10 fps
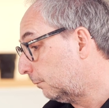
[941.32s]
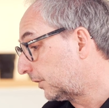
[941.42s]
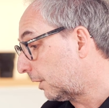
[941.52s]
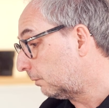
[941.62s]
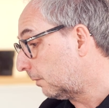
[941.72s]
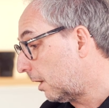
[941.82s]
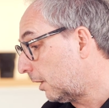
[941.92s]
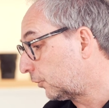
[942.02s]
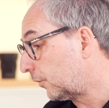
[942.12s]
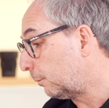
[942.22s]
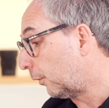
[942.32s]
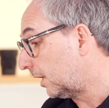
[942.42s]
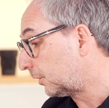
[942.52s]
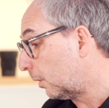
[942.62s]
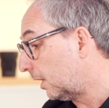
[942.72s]
So high street
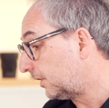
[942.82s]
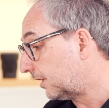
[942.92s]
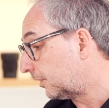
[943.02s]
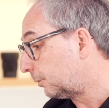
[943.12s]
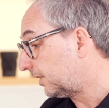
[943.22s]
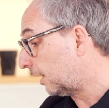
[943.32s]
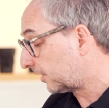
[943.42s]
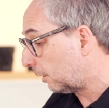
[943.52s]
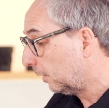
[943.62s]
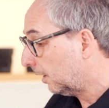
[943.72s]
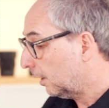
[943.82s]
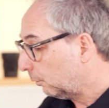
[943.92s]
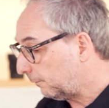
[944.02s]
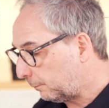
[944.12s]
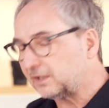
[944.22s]
price wise, as we said, so
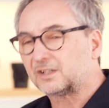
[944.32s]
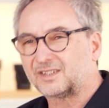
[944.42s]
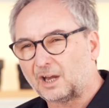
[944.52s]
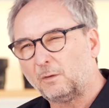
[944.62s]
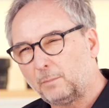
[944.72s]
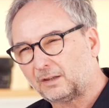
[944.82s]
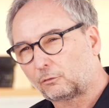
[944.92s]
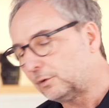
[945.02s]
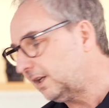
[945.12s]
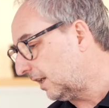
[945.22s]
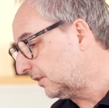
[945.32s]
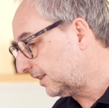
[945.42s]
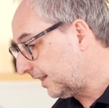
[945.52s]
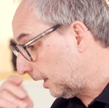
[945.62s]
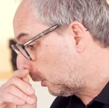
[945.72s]
we've picked 3 lenses
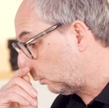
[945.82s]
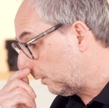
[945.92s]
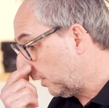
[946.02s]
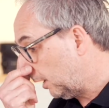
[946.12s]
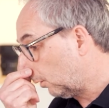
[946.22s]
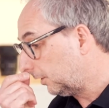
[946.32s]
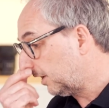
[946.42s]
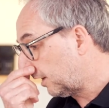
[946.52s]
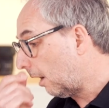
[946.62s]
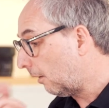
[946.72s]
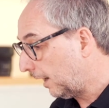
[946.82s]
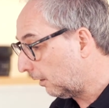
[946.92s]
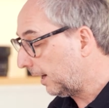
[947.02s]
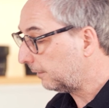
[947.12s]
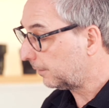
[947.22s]
here that we really wanted to
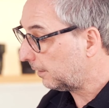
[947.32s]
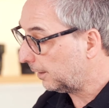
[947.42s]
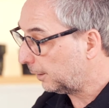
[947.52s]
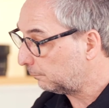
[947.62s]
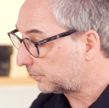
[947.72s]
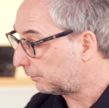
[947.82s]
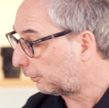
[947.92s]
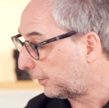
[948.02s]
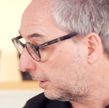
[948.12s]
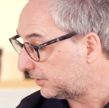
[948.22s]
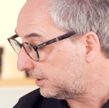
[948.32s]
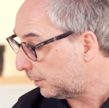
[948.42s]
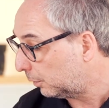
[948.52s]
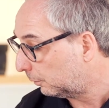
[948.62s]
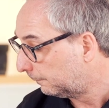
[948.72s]
highlight. So the
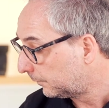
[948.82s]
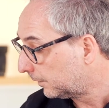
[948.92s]
30mm